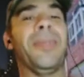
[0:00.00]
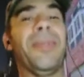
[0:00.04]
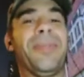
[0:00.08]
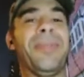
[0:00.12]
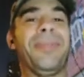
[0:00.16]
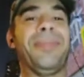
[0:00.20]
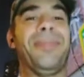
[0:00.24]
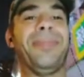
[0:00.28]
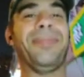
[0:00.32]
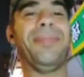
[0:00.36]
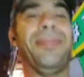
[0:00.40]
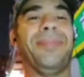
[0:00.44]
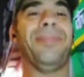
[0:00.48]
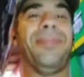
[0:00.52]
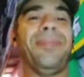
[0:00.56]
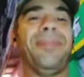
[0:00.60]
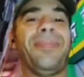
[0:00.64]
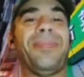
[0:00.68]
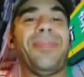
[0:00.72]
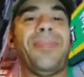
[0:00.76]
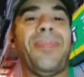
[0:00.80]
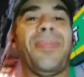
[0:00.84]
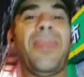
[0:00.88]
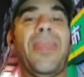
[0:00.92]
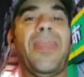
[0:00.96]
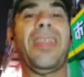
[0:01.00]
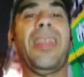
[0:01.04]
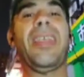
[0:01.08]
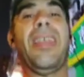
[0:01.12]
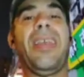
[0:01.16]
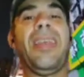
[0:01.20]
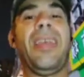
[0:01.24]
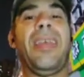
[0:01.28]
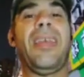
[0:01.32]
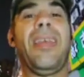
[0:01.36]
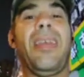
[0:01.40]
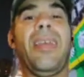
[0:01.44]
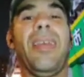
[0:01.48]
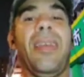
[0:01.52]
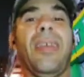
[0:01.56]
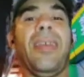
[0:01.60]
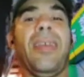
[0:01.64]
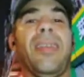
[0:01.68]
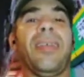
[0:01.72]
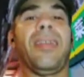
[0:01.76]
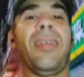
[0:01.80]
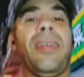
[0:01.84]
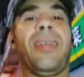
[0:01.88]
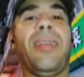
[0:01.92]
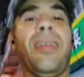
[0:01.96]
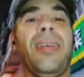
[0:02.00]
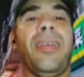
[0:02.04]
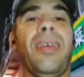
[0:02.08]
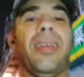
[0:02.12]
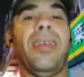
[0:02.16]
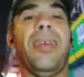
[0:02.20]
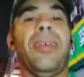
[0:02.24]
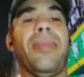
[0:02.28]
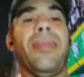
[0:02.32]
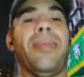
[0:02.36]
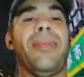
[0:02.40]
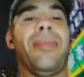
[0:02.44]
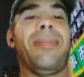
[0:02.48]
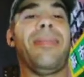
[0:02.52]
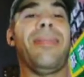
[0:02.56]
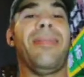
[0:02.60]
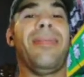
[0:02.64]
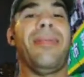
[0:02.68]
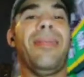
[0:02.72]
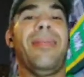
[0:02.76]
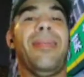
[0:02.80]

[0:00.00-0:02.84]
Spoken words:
(silence)